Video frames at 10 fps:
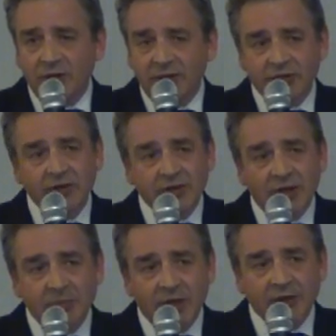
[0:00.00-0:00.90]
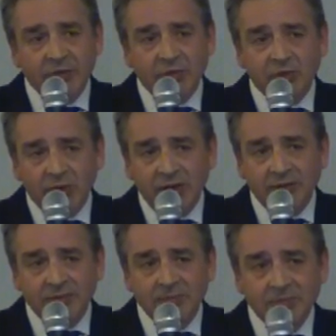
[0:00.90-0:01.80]
He's just come back from
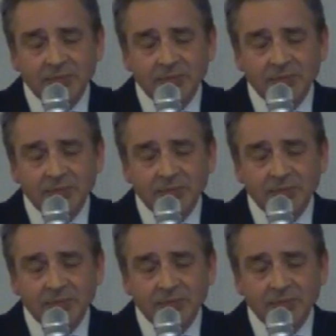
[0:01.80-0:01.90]
Sweden,